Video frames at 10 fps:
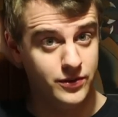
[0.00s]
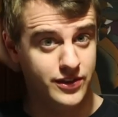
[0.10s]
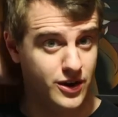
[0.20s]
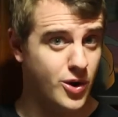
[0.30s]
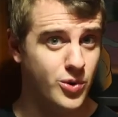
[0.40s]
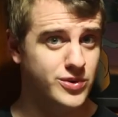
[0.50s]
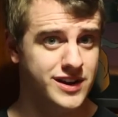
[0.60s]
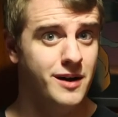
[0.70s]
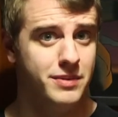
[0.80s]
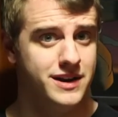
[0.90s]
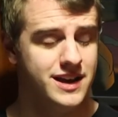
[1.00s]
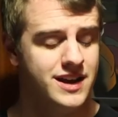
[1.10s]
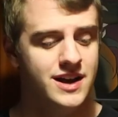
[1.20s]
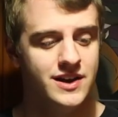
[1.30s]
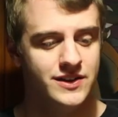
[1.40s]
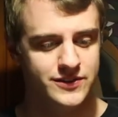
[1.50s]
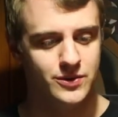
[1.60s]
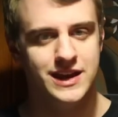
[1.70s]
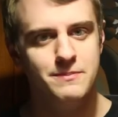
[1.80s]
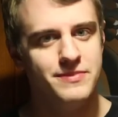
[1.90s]
was their own company
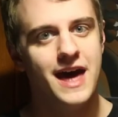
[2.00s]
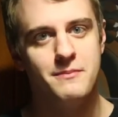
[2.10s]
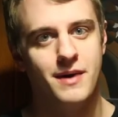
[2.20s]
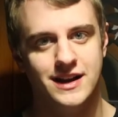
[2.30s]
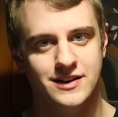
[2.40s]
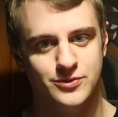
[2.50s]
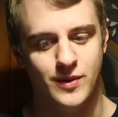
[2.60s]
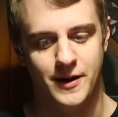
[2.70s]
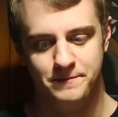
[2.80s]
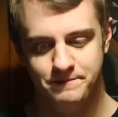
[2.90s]
so keep that in mind as well